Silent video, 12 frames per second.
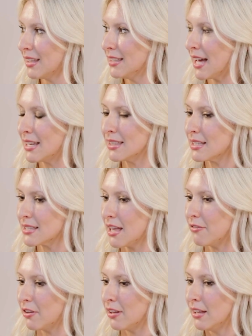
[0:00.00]
Not at this
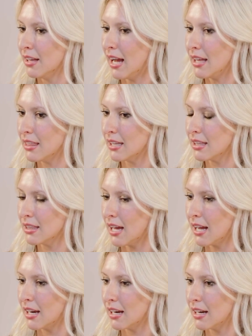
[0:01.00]
level. I think
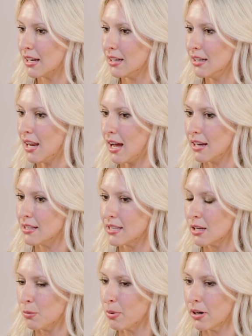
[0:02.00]
that not a
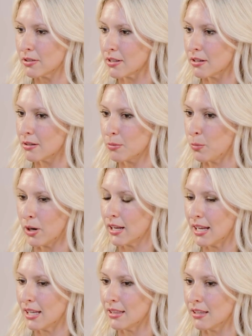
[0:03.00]
single person
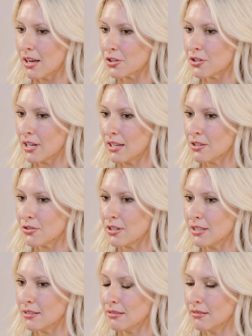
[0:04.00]
working in the luxury
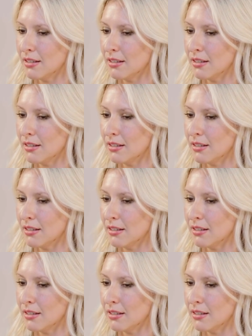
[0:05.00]
industry,